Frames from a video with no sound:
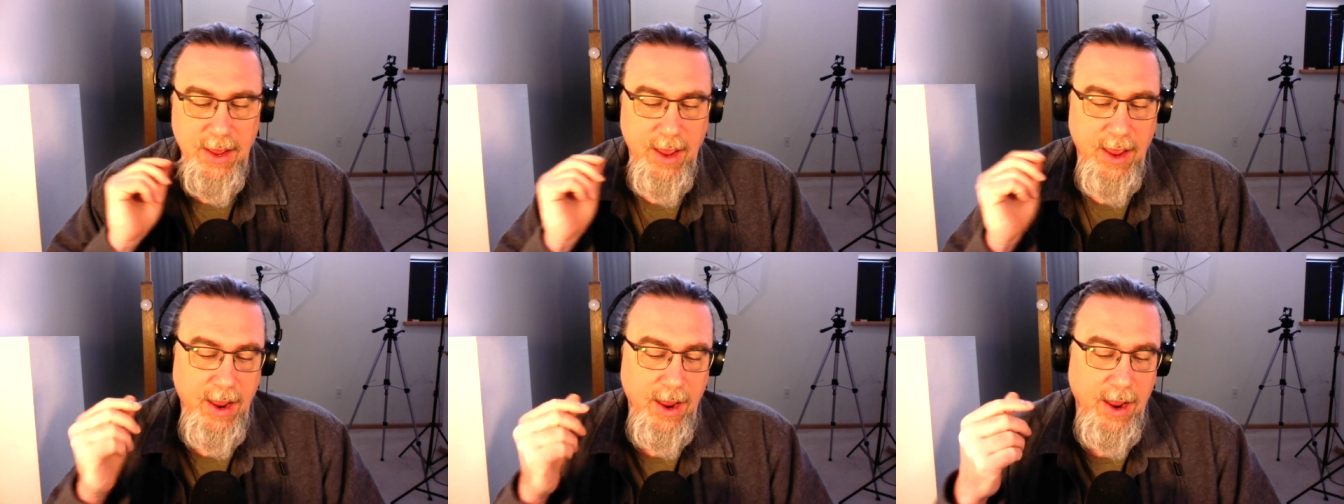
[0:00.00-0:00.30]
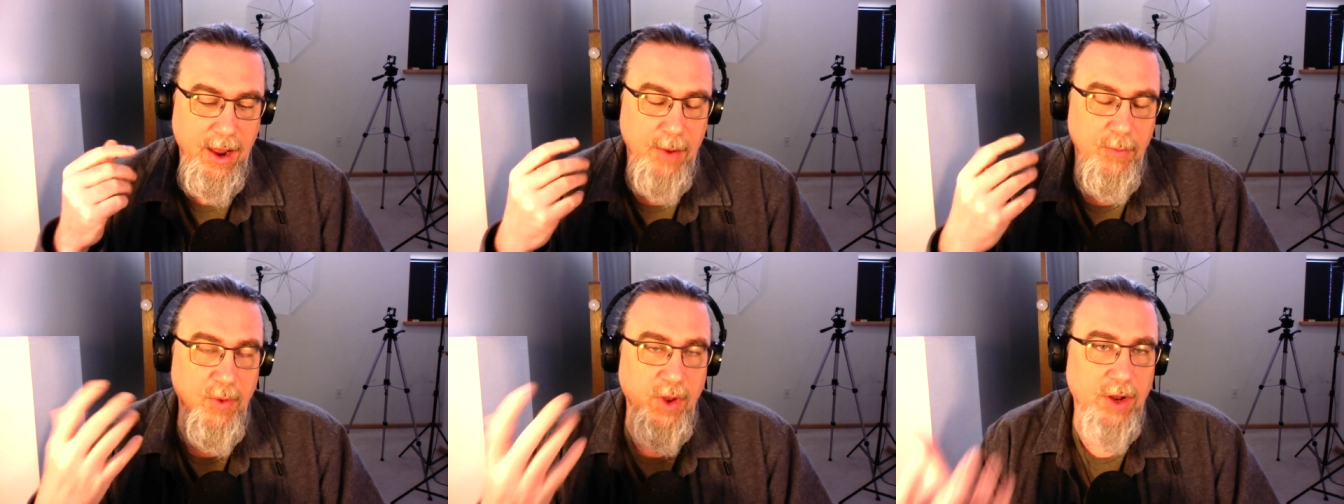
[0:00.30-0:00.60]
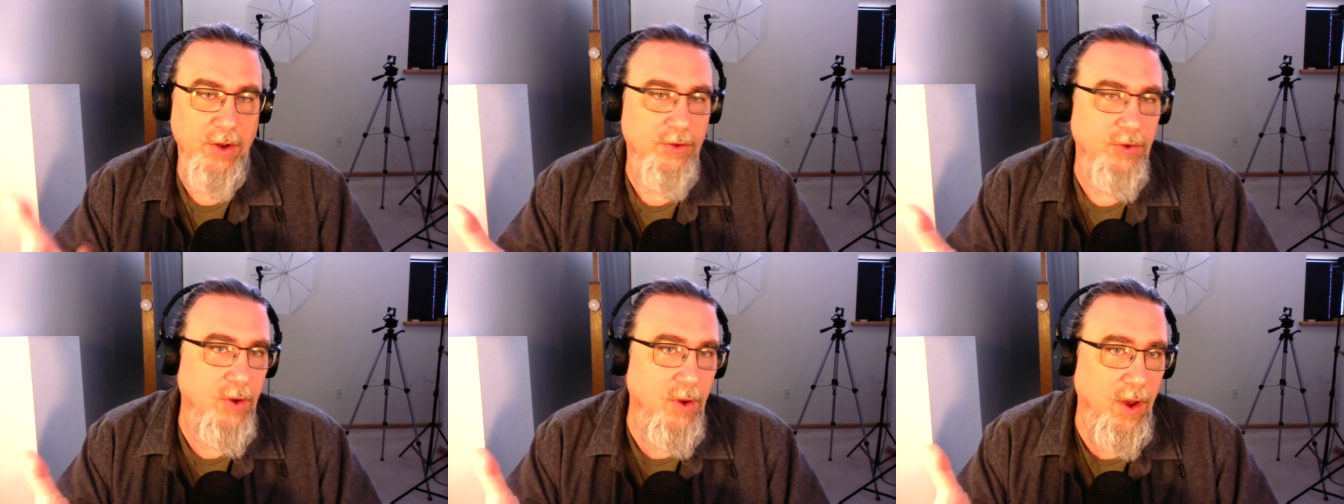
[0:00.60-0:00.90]
and we
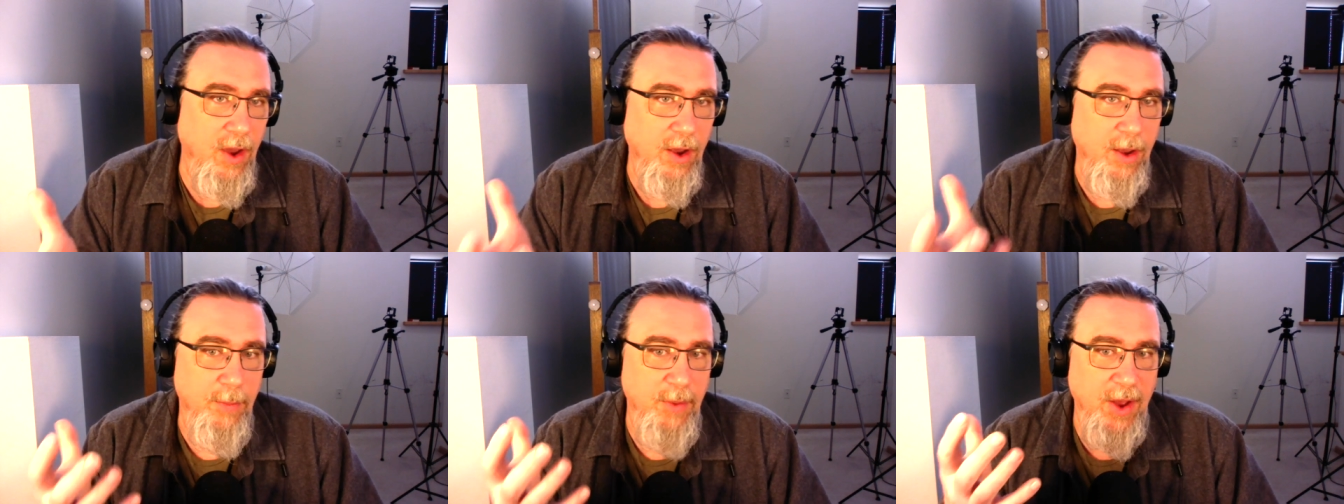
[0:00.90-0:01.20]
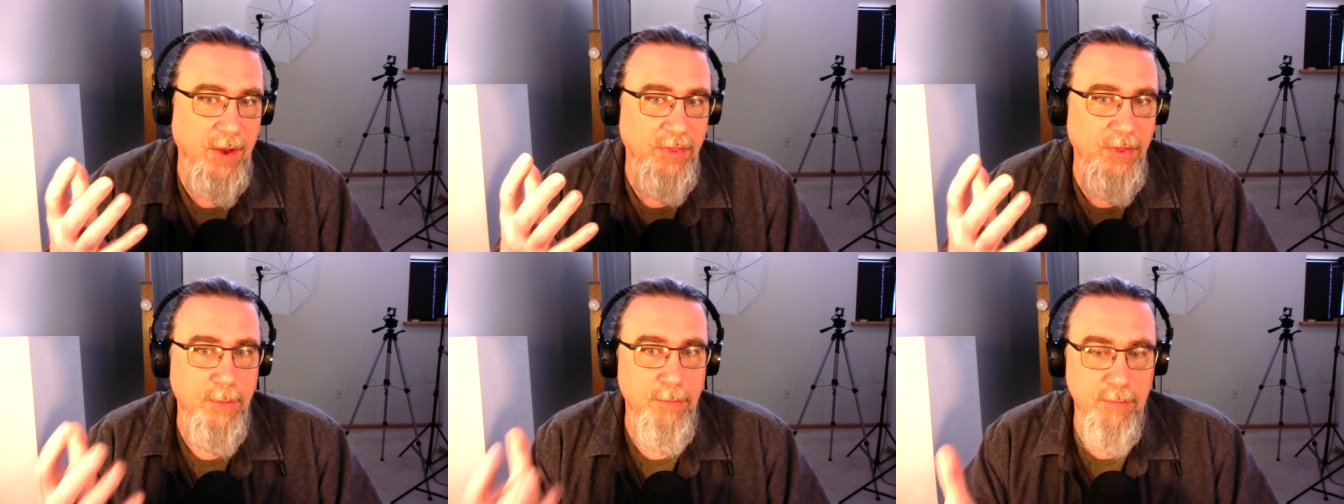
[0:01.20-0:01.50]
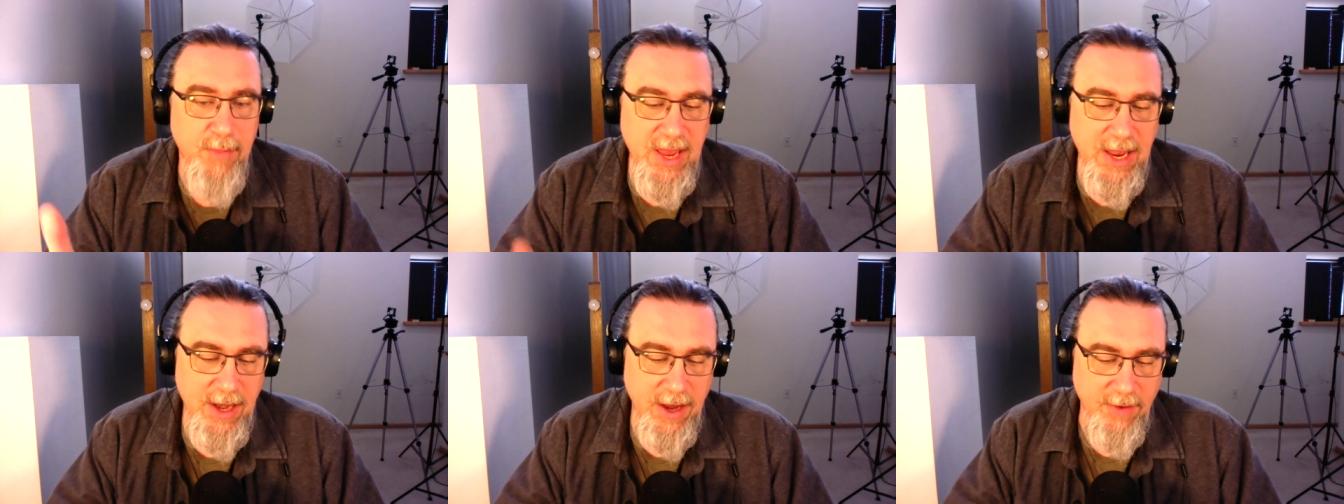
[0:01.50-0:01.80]
can talk about the
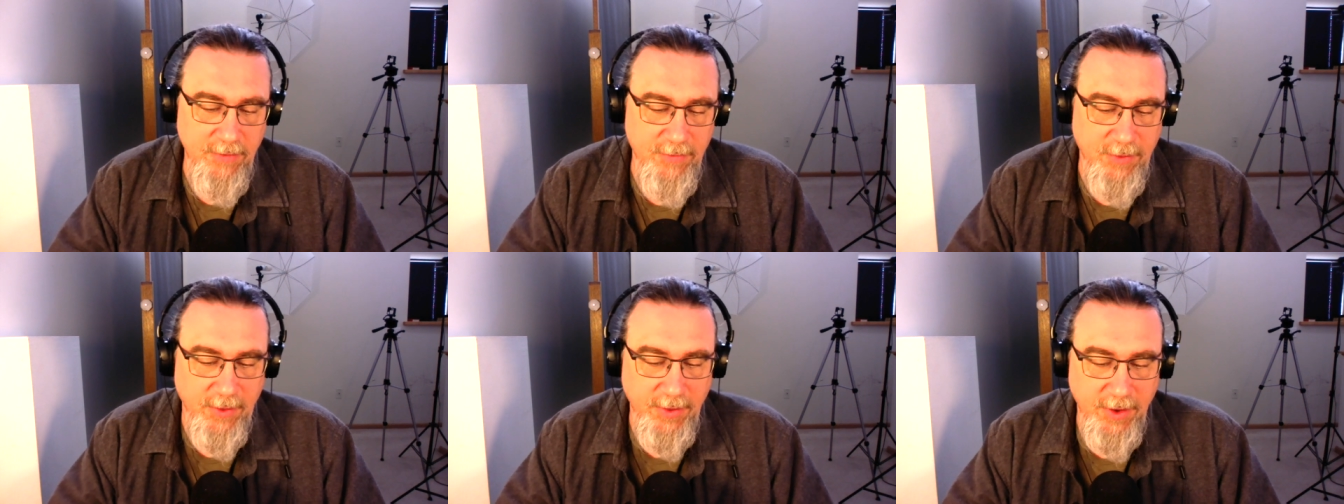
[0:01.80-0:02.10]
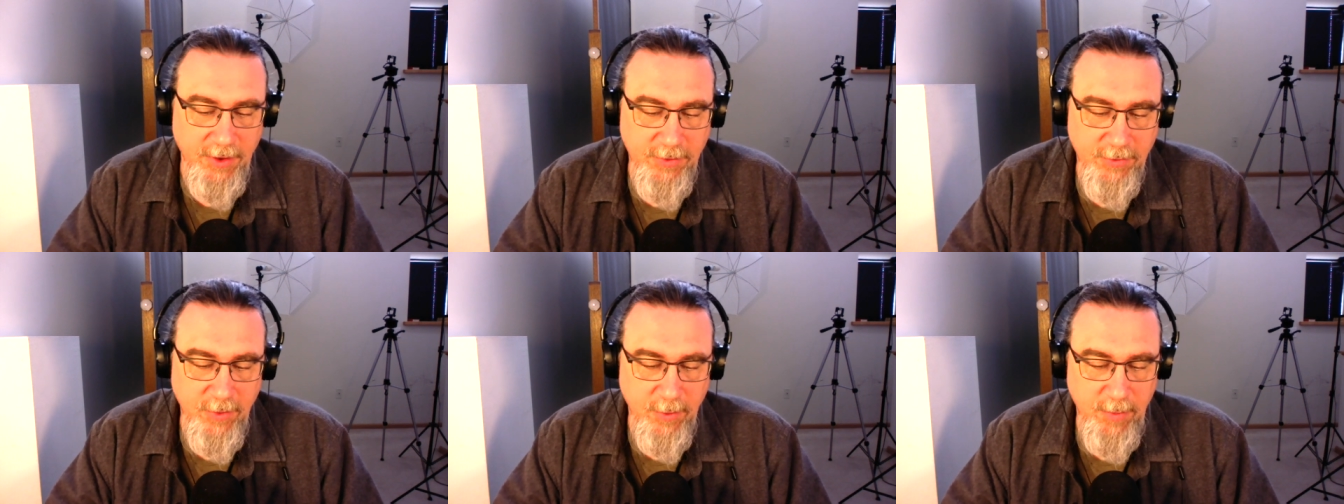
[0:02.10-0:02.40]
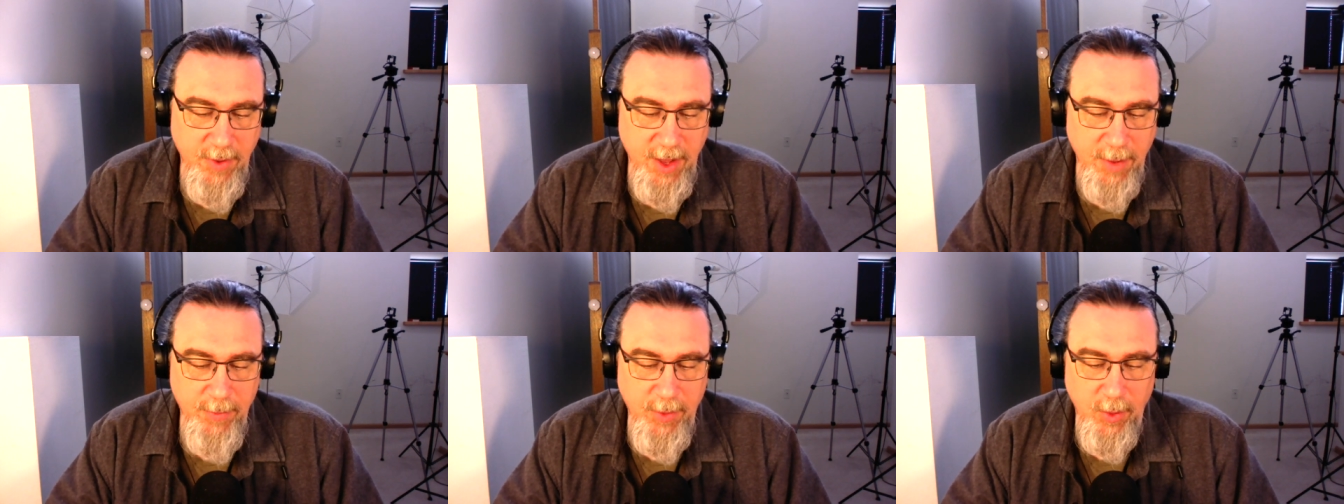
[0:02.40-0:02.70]
meaningfulness for
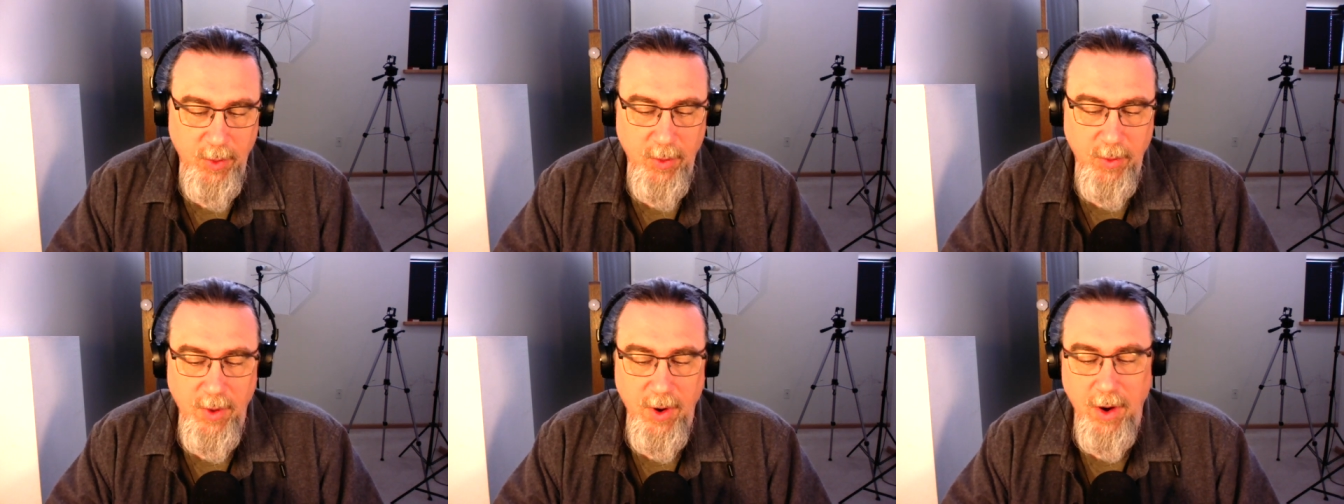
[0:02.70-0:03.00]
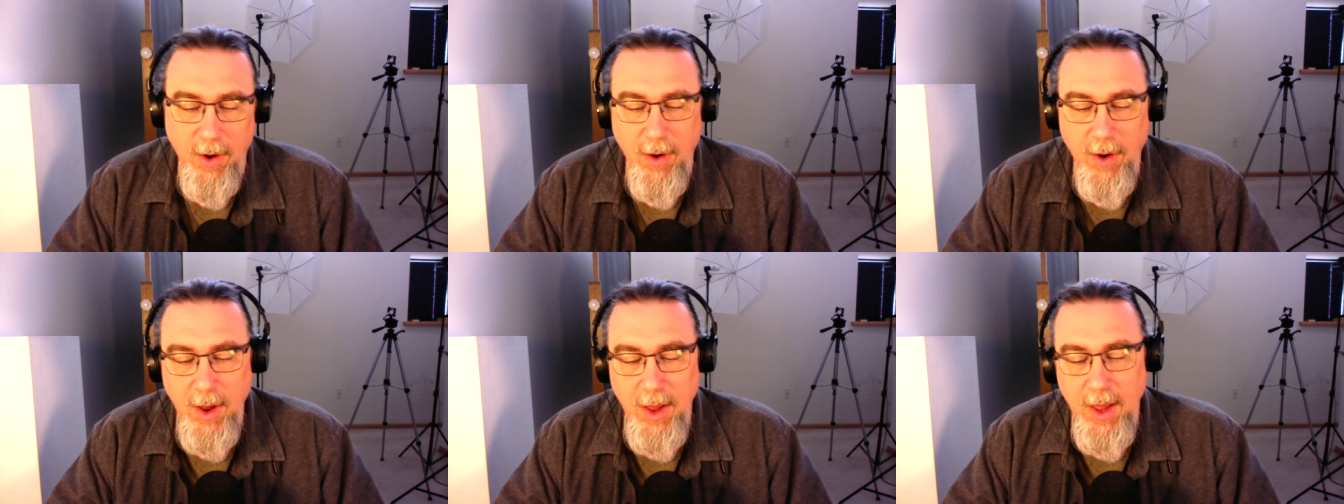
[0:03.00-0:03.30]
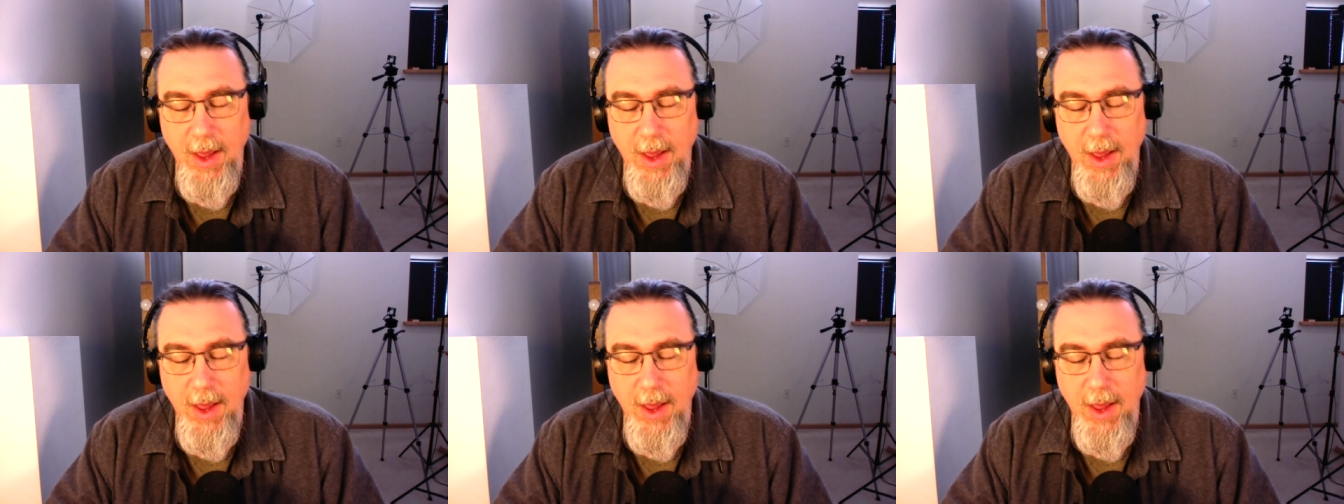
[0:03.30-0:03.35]
people who are